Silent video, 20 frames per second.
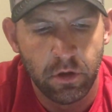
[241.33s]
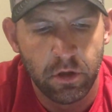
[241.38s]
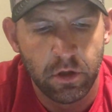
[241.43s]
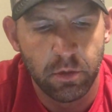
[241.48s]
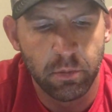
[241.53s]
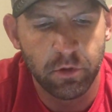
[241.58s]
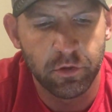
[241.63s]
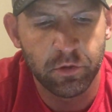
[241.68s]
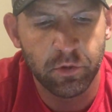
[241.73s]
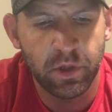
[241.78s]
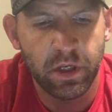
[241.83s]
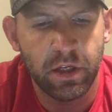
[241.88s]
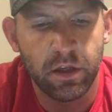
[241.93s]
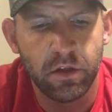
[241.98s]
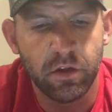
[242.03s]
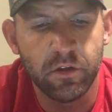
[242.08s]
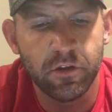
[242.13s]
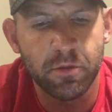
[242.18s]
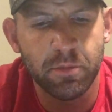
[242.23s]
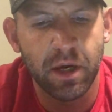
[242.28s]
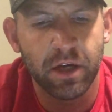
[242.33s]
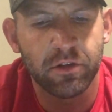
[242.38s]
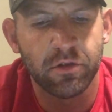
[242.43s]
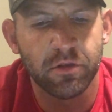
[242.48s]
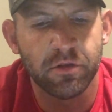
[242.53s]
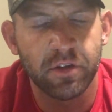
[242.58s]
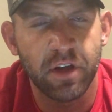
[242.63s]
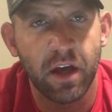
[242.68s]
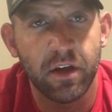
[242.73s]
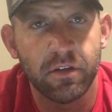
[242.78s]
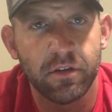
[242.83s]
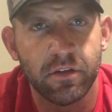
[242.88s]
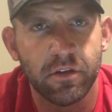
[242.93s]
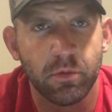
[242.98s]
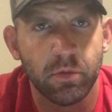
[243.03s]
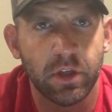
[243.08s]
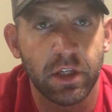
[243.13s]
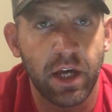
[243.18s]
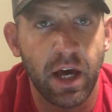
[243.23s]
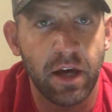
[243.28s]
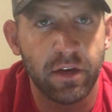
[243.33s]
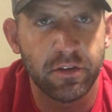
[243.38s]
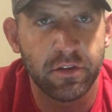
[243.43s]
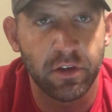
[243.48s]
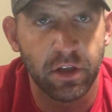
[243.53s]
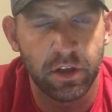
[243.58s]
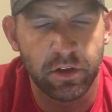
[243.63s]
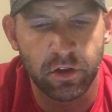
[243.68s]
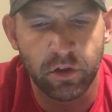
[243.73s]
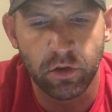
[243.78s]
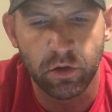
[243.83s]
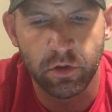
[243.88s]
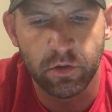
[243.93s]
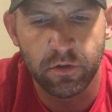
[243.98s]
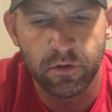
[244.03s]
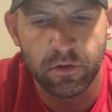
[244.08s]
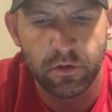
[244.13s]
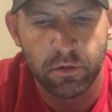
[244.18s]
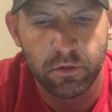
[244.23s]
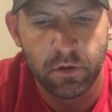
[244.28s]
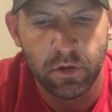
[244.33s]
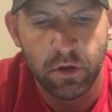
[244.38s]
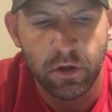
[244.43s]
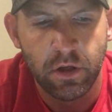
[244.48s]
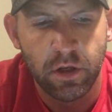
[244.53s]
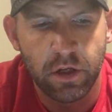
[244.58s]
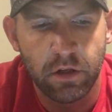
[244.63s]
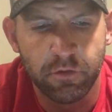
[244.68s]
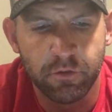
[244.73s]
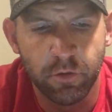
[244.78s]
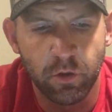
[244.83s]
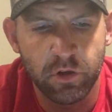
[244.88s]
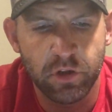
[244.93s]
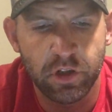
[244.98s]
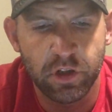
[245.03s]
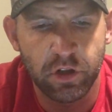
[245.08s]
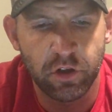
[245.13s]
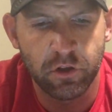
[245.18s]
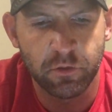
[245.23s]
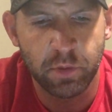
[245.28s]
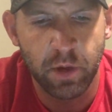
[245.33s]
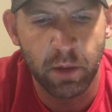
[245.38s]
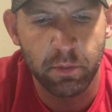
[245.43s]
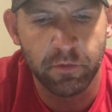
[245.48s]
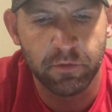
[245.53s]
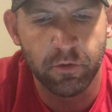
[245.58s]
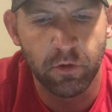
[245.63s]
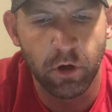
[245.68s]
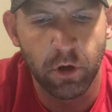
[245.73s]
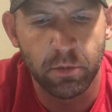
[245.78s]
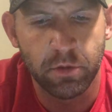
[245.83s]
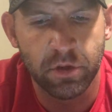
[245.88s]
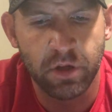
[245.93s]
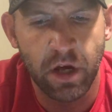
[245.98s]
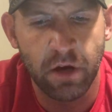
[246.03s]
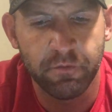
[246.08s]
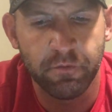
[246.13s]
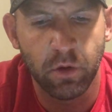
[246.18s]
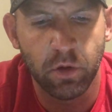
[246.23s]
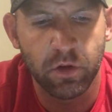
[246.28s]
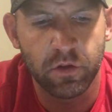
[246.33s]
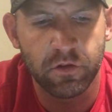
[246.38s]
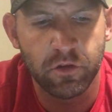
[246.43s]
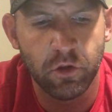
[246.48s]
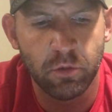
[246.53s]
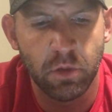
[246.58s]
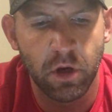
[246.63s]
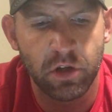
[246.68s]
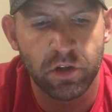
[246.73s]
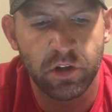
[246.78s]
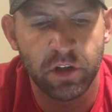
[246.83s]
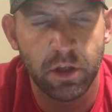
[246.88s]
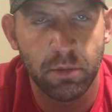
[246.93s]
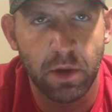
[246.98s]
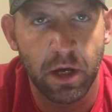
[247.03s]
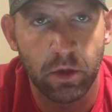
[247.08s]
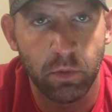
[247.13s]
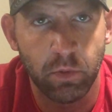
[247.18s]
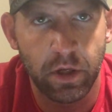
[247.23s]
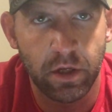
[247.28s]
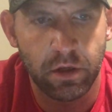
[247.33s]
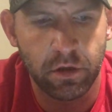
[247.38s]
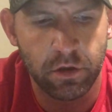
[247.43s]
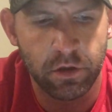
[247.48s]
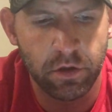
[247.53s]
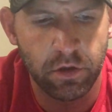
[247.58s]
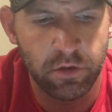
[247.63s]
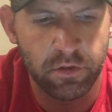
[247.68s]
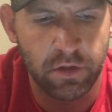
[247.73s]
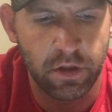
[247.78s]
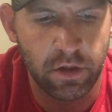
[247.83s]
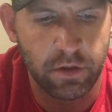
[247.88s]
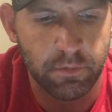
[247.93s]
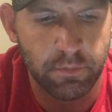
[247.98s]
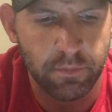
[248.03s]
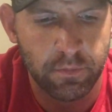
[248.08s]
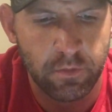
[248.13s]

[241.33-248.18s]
Number three, use some exercises that really isolate the glutes and force you to use proper form. Do not focus too much on the amount of weight you're using.